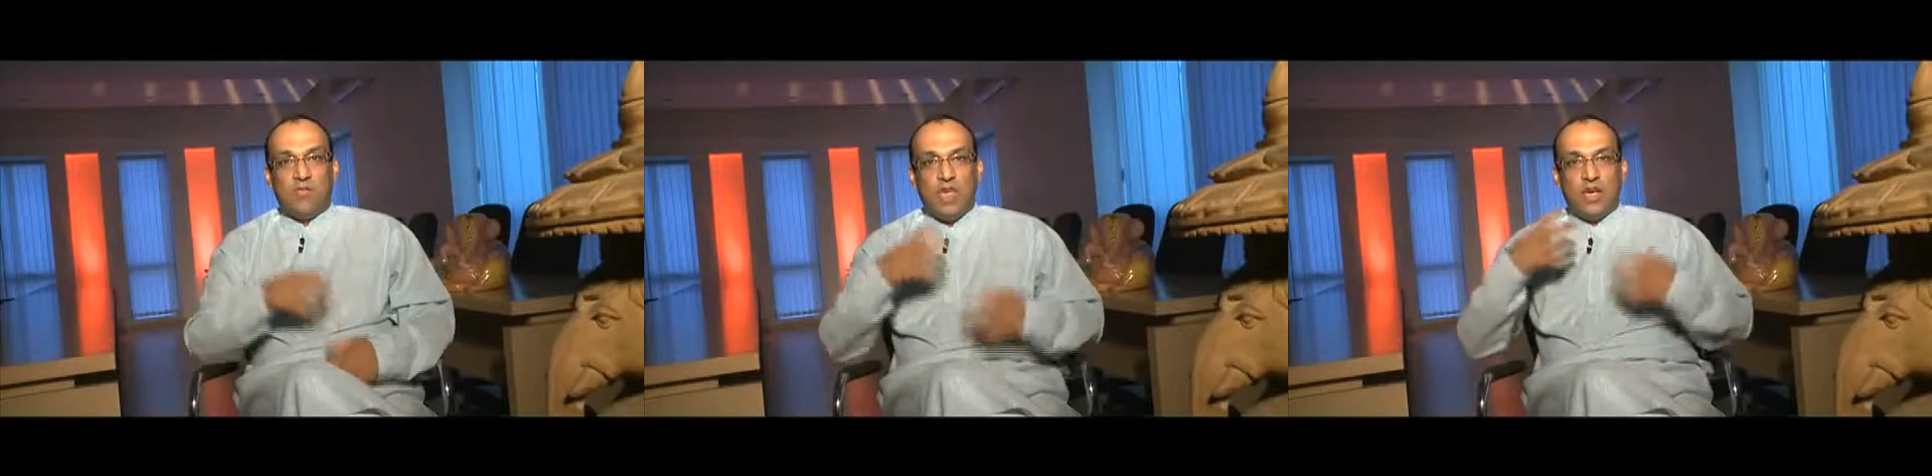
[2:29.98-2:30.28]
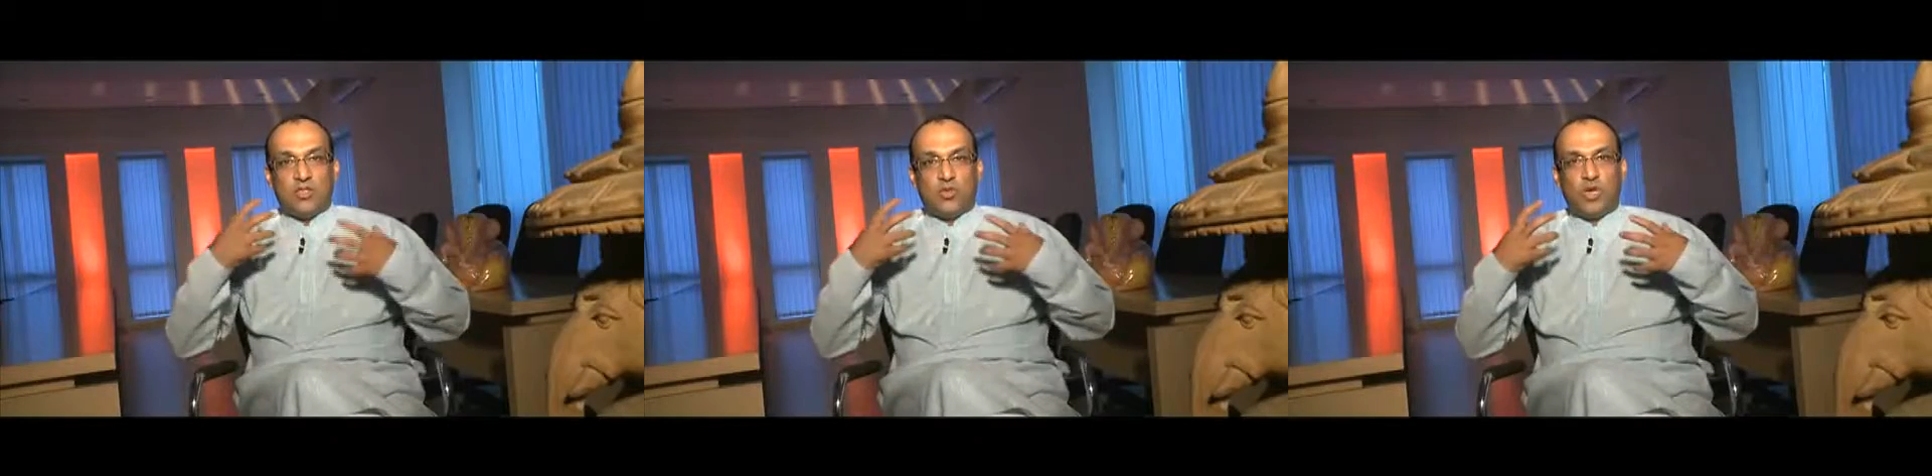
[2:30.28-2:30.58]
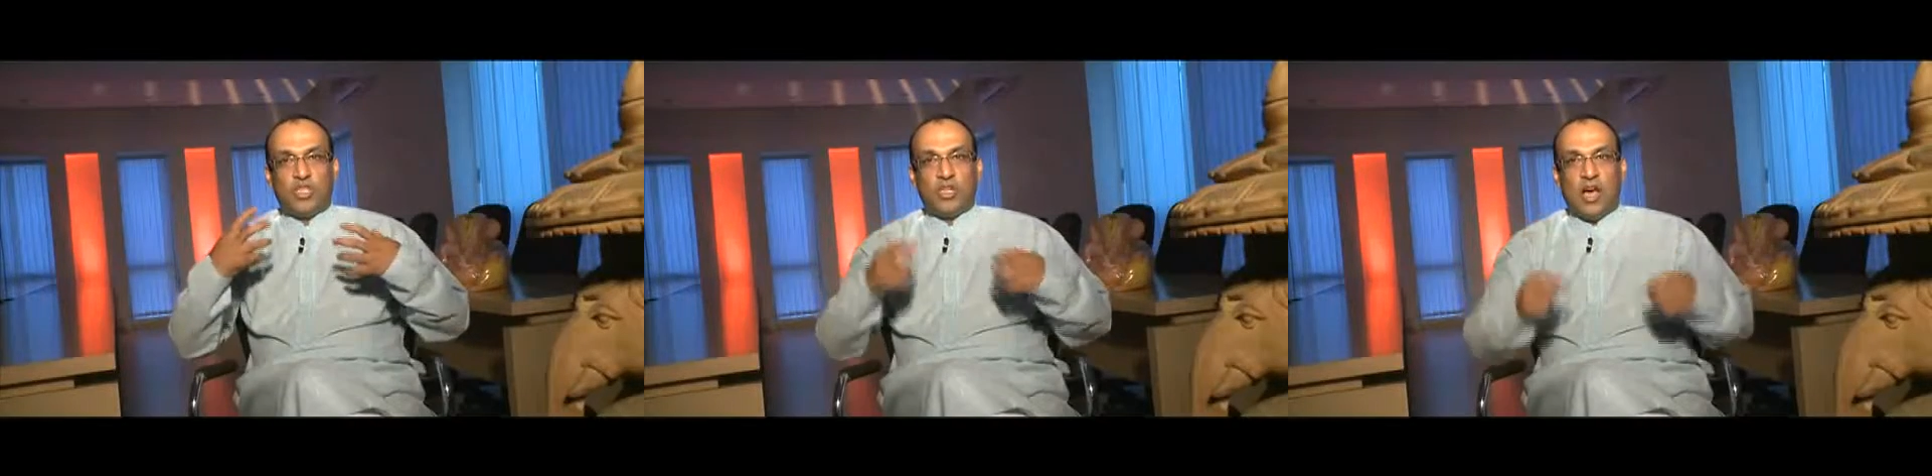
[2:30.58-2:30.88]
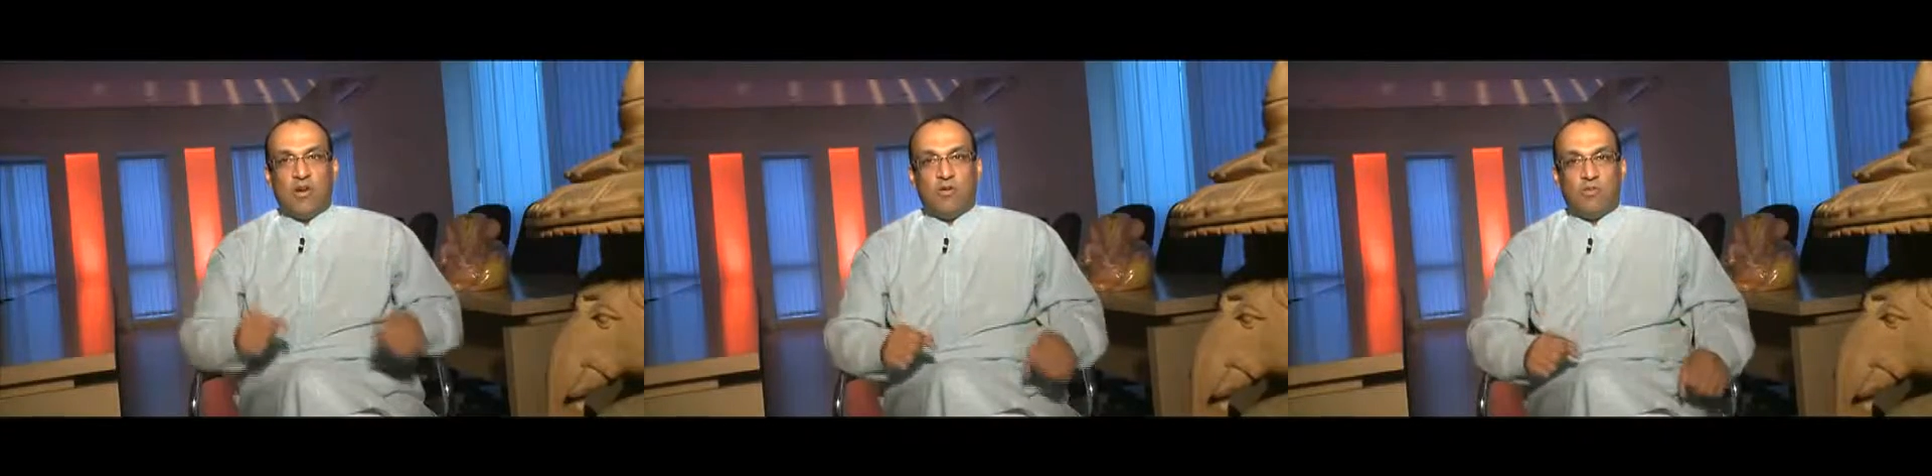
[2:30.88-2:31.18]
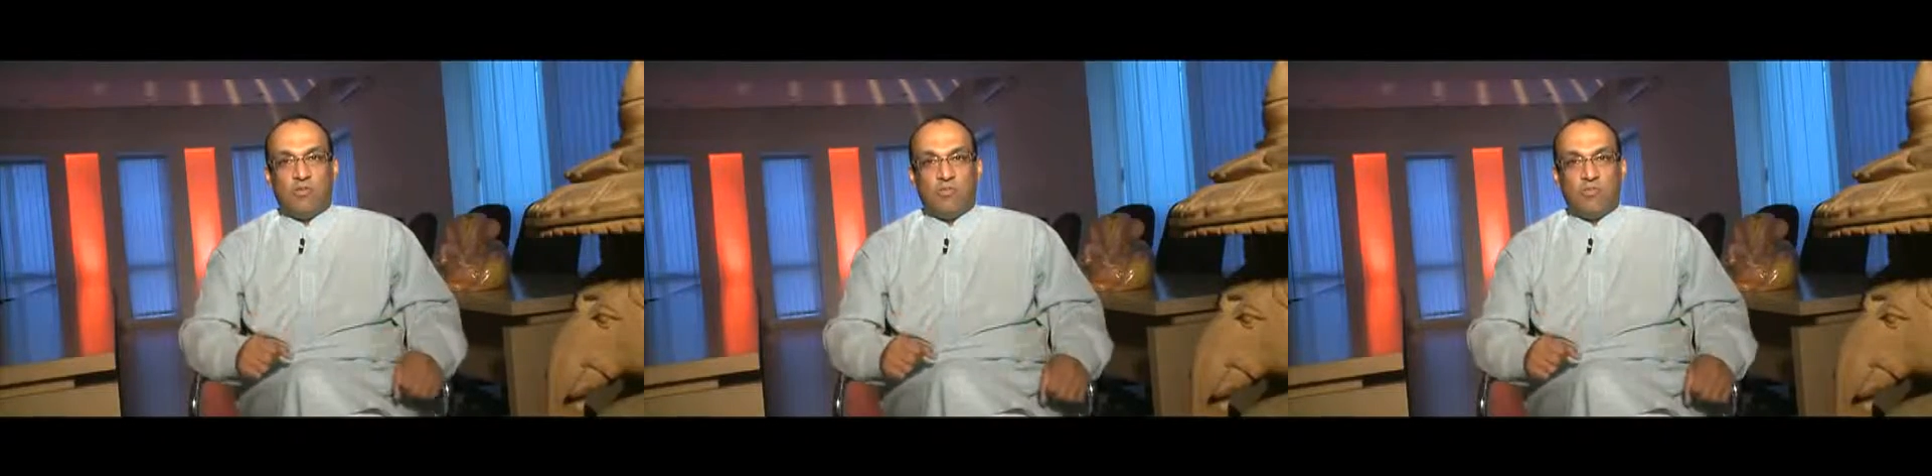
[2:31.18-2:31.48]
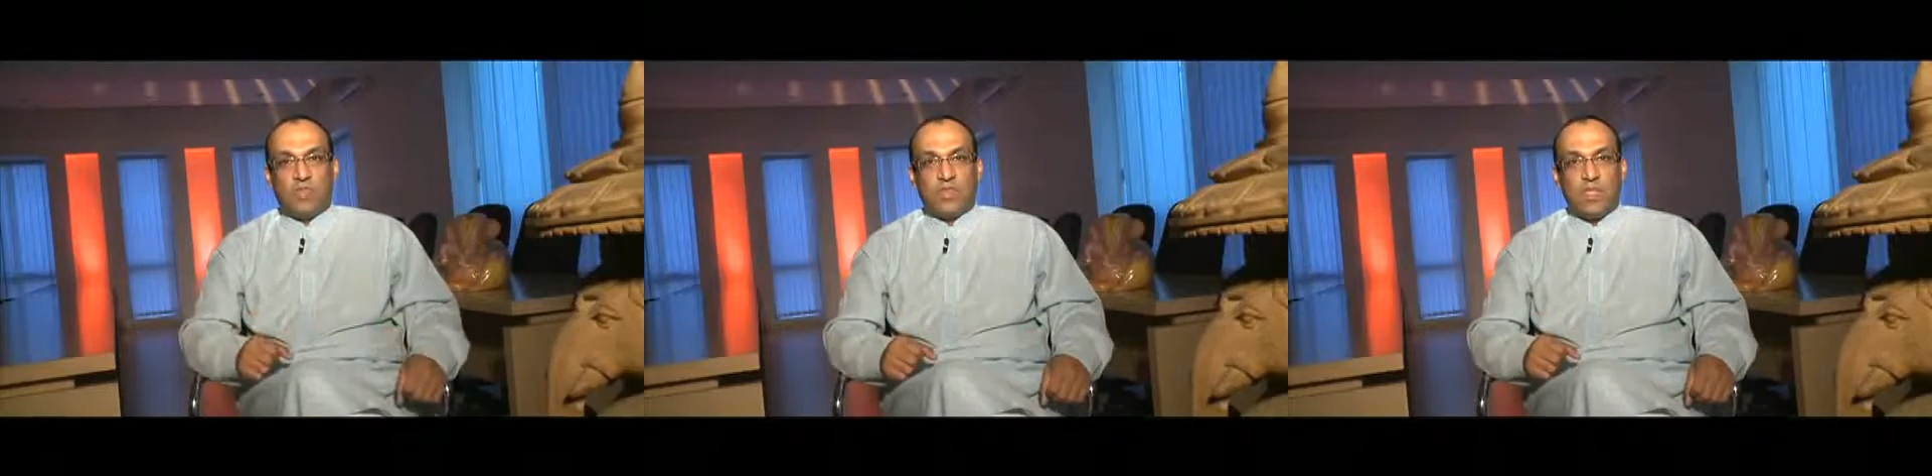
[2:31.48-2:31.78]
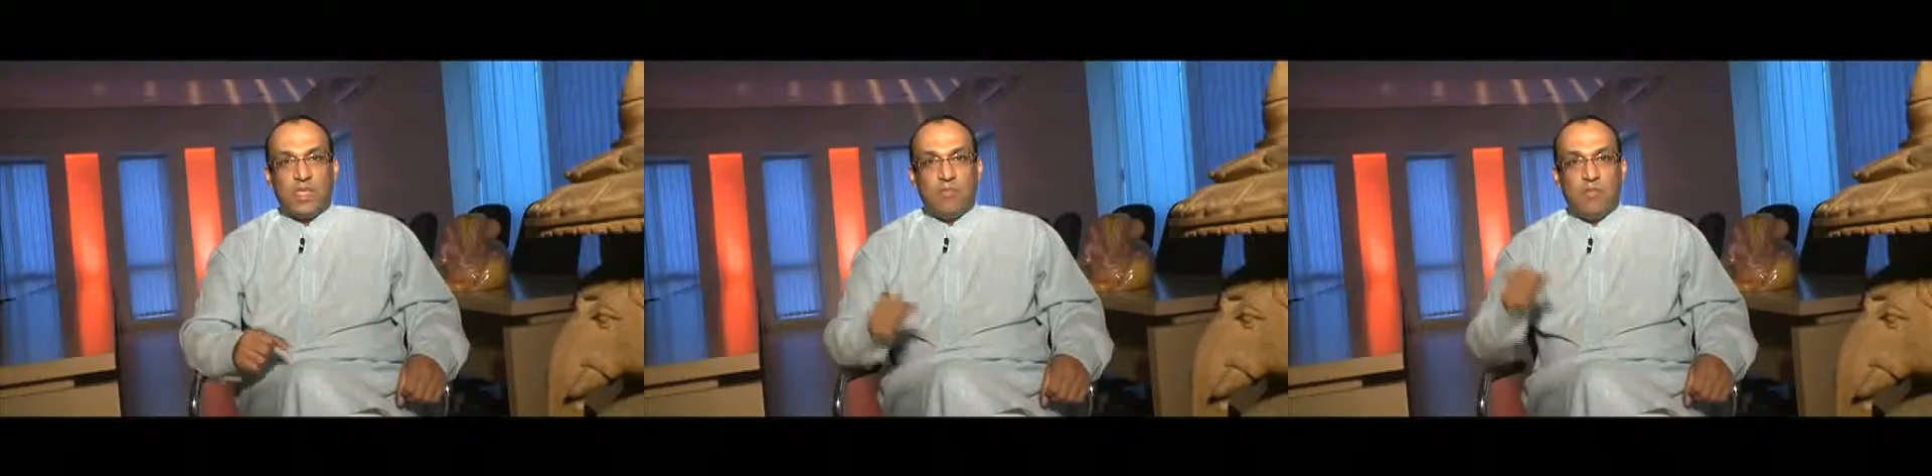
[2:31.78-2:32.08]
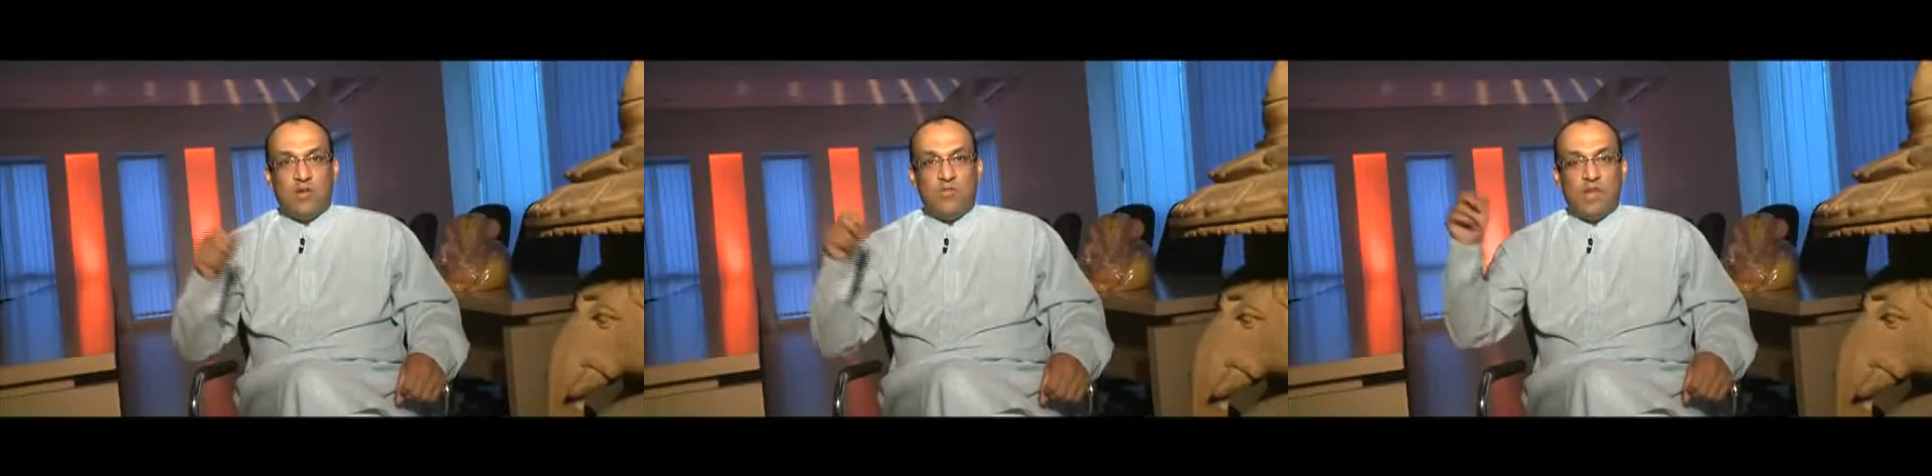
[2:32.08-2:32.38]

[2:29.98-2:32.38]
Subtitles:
We are so rich now. But